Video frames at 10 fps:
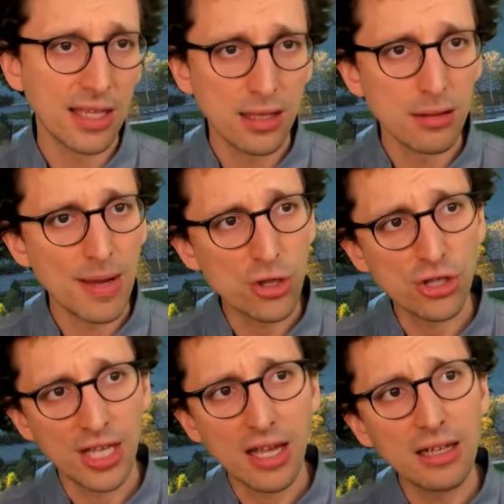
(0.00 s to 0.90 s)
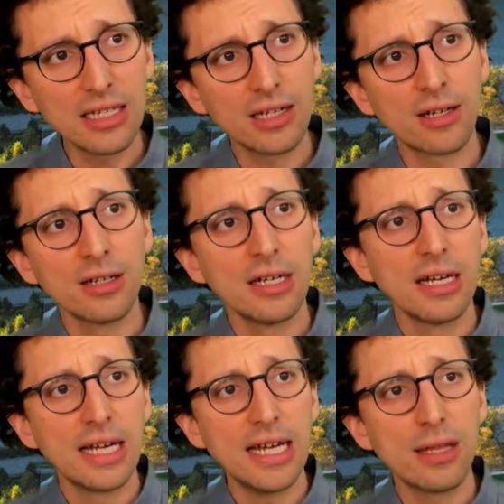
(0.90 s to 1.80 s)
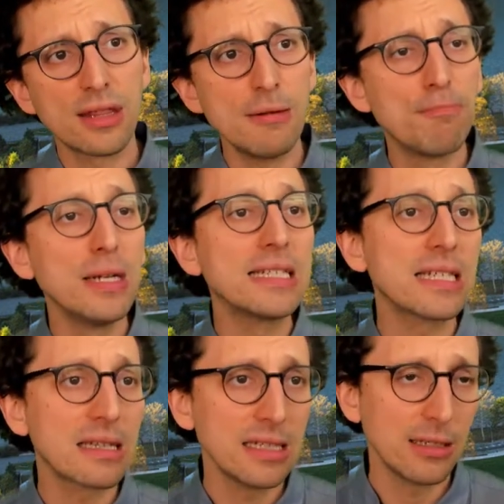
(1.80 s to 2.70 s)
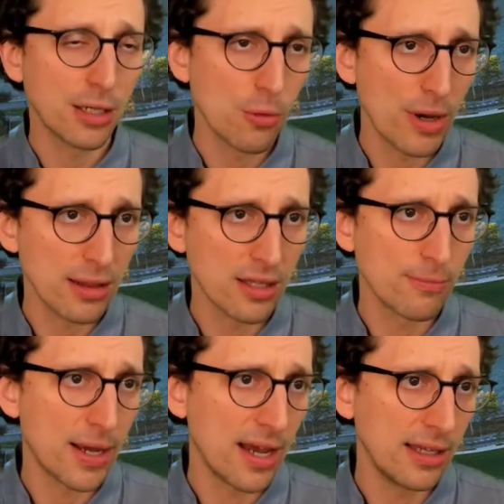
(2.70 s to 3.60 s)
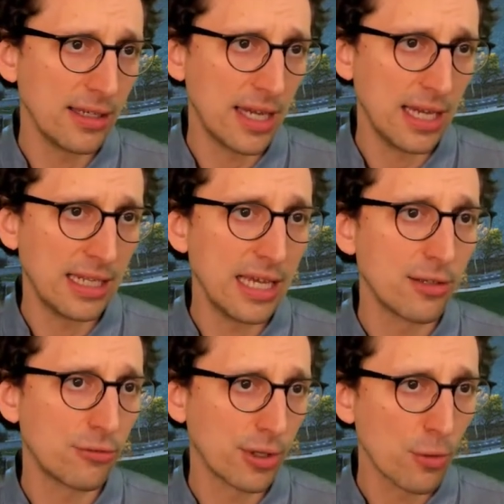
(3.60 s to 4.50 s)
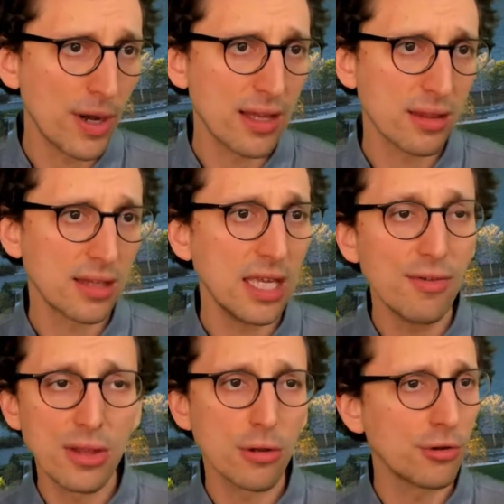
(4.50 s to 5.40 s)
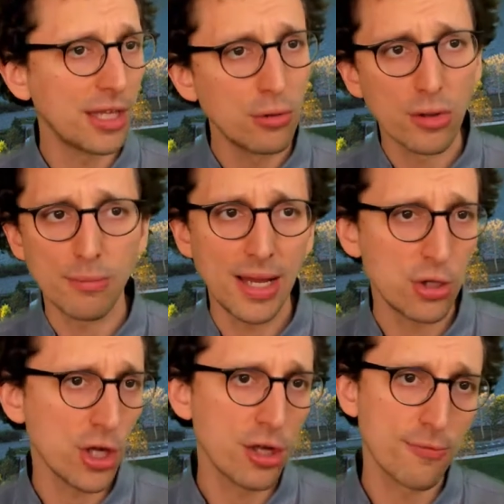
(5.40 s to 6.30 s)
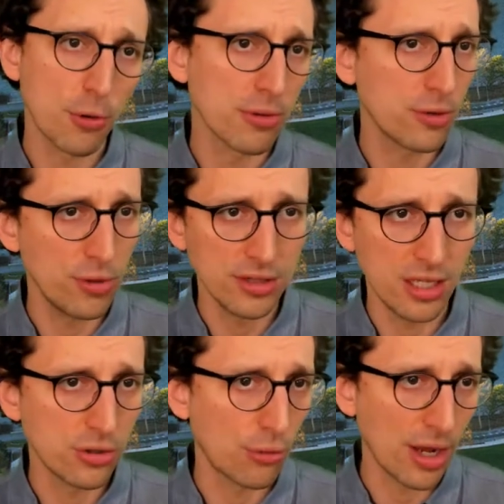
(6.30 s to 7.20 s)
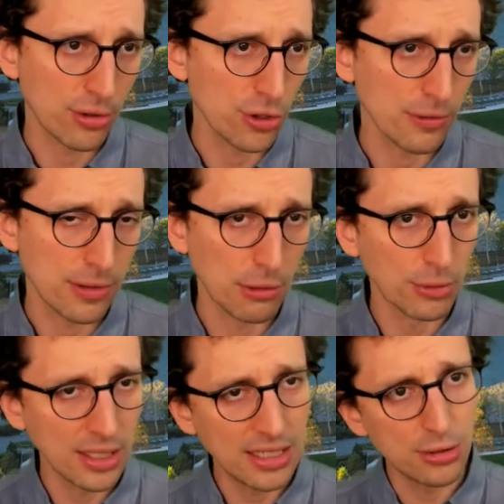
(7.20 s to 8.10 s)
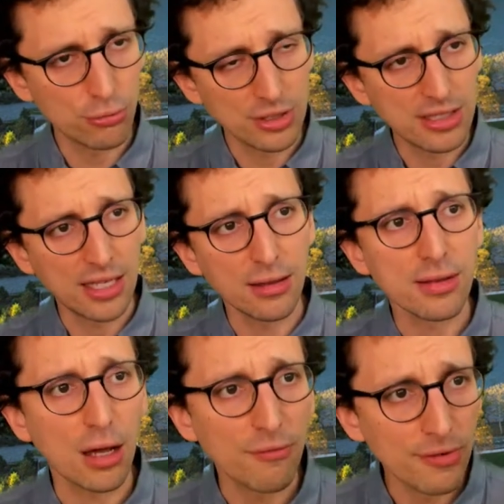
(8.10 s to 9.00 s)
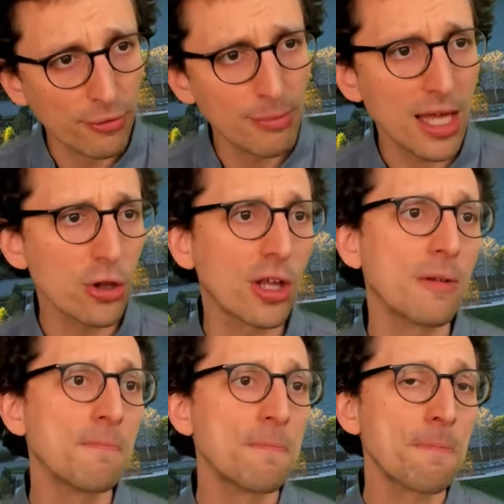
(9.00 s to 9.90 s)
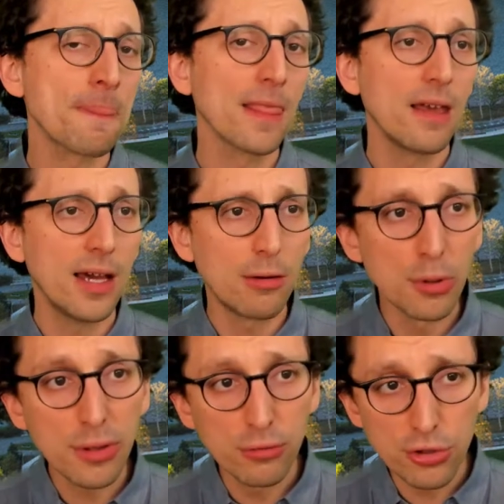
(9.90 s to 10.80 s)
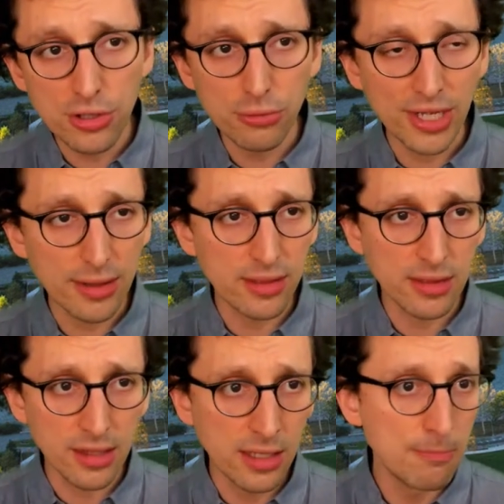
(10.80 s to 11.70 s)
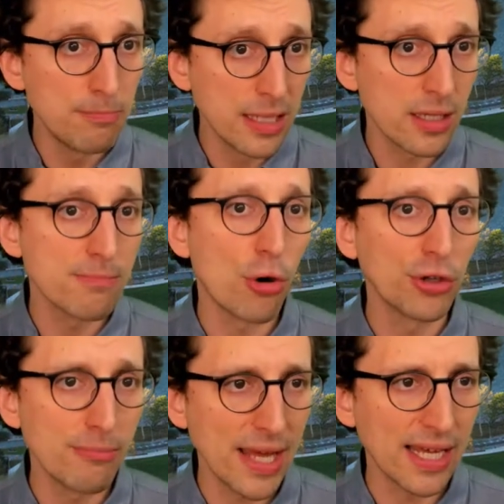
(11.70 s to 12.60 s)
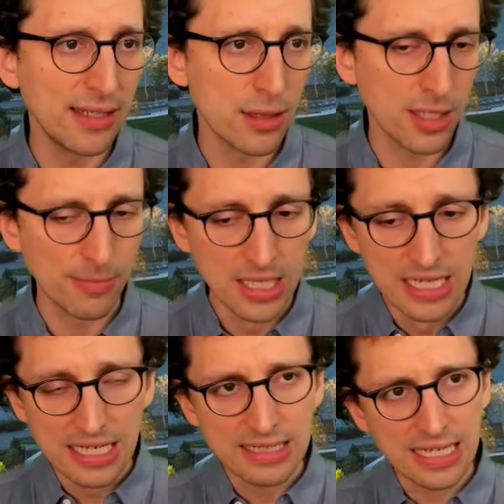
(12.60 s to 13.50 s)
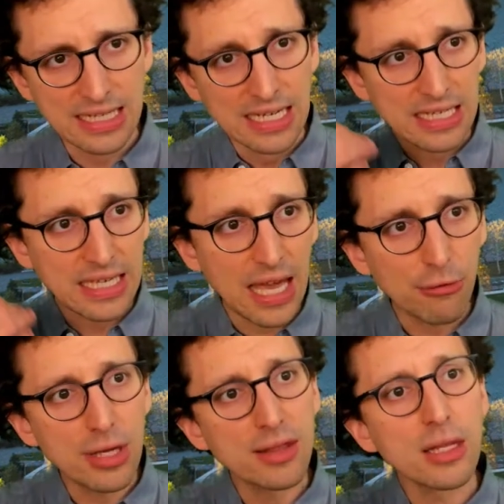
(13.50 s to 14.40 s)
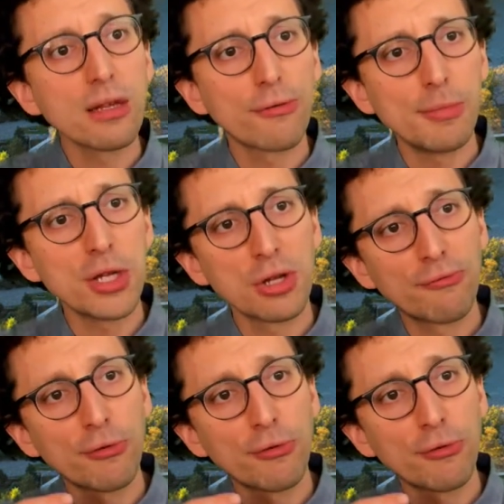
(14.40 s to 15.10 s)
is mentioned earlier is implicitly requested by a later request, even though the user may change focus during the interaction. So we really need to retain this kind of information. And our solution to it is an implicit model mechanism that carries this information